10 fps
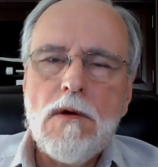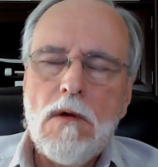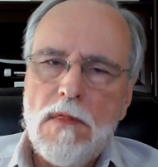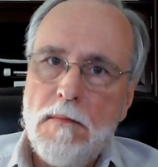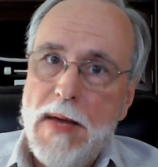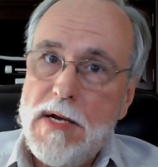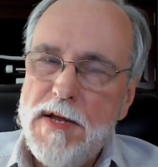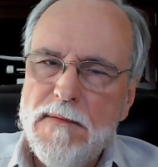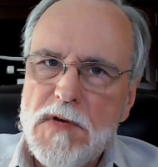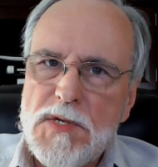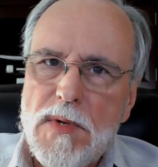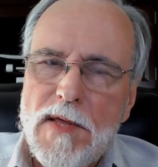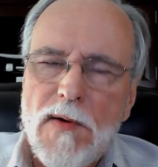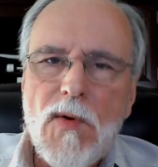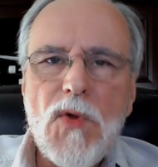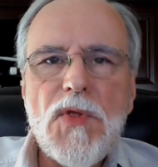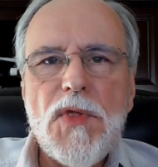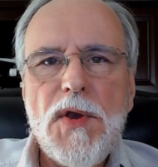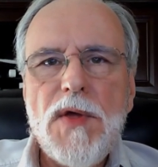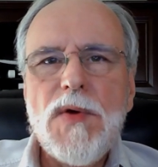The main difference between the Old and
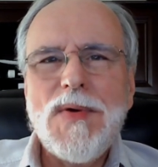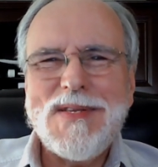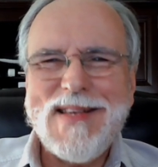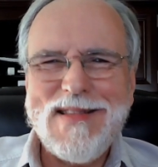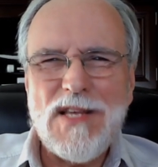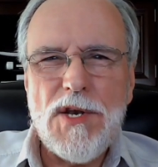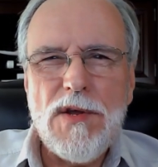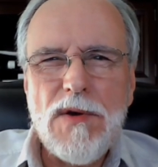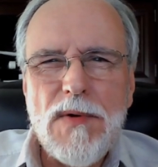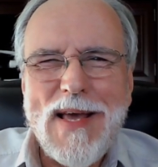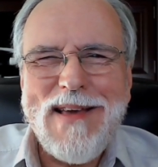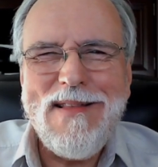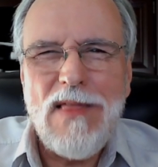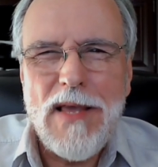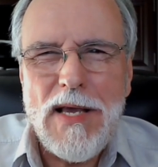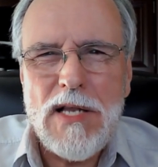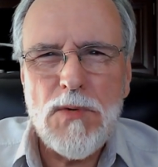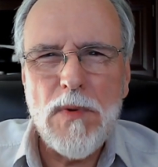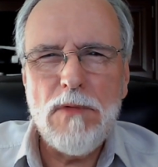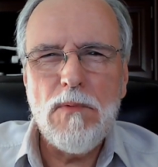the New is that in the New, he
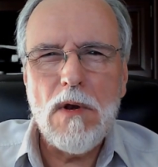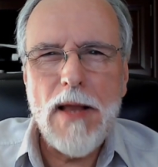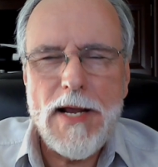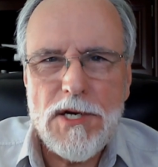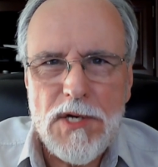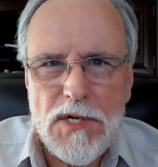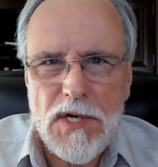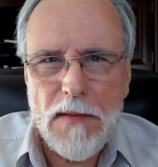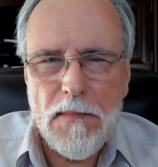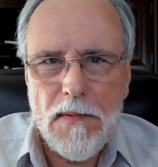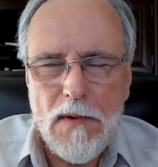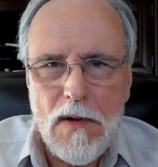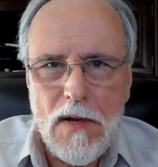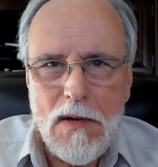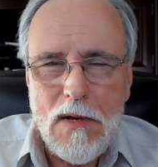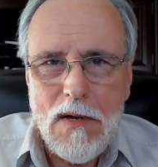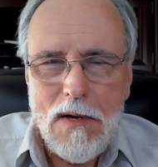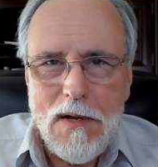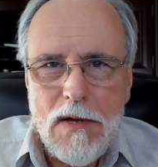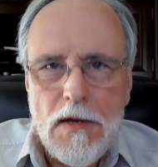leads with relationship.
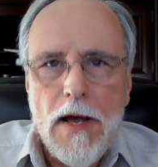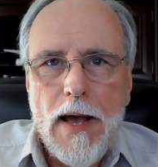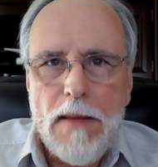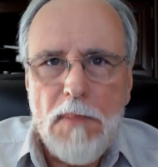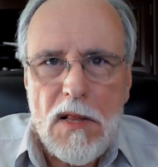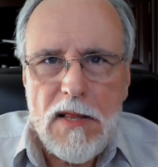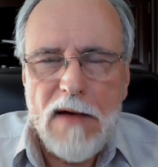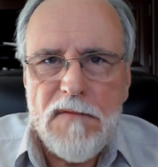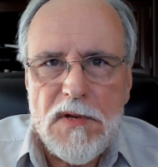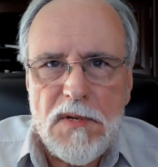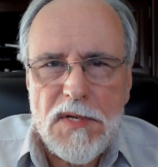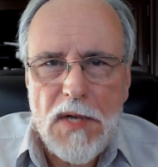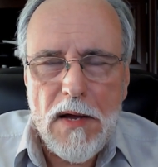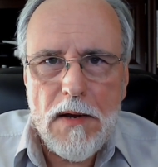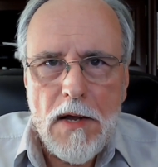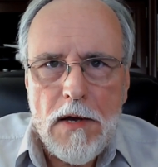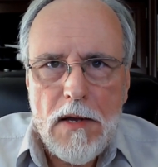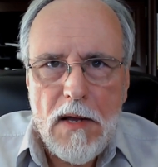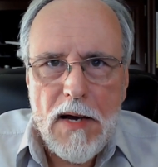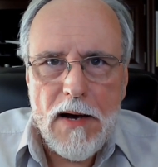A beloved son.
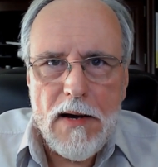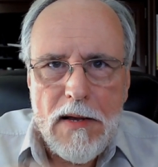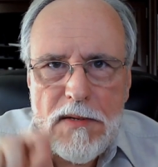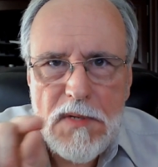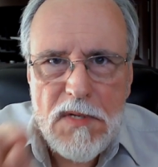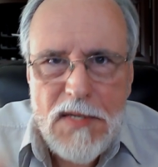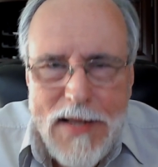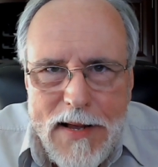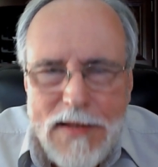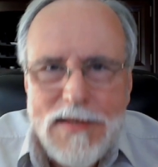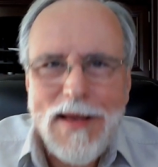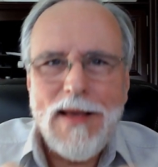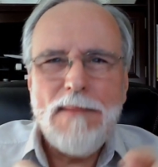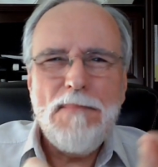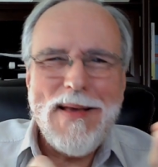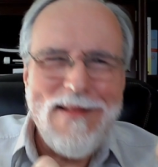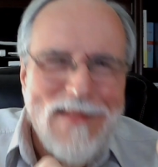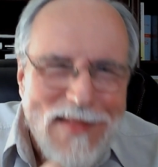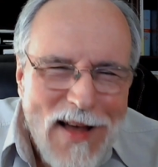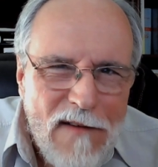God sent a
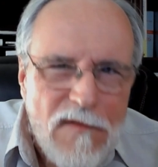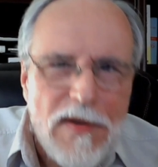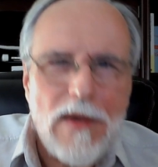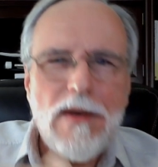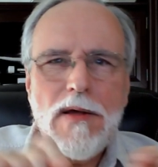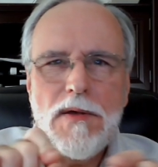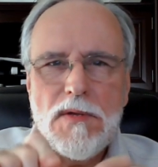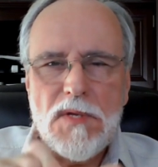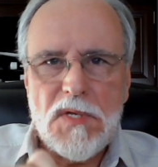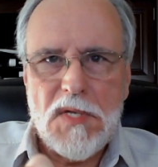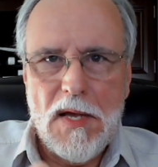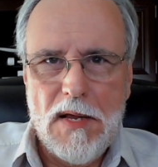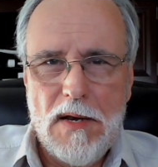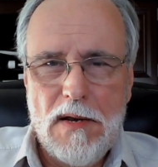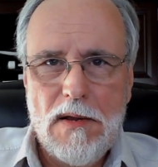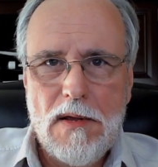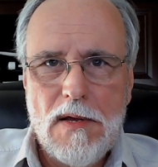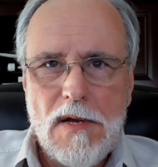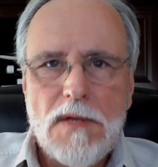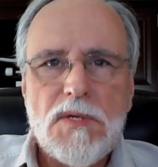beloved son.
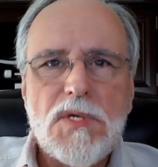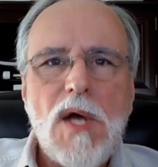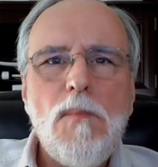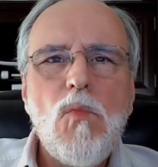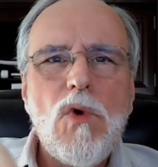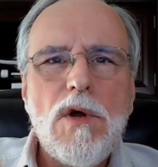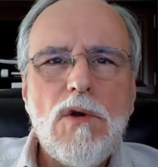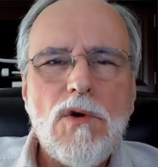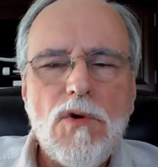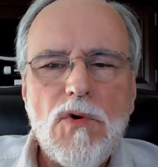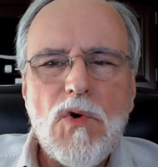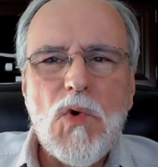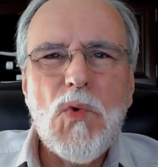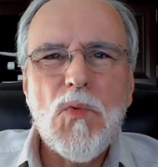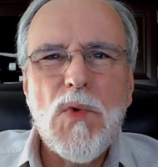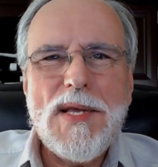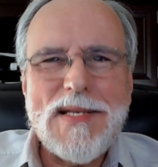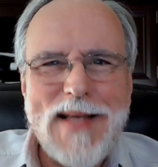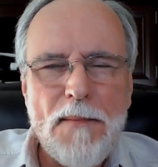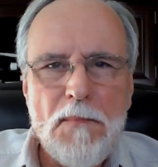Someone who
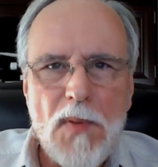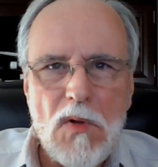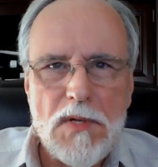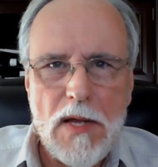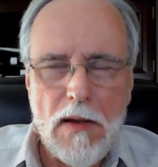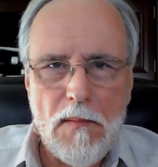resembled him.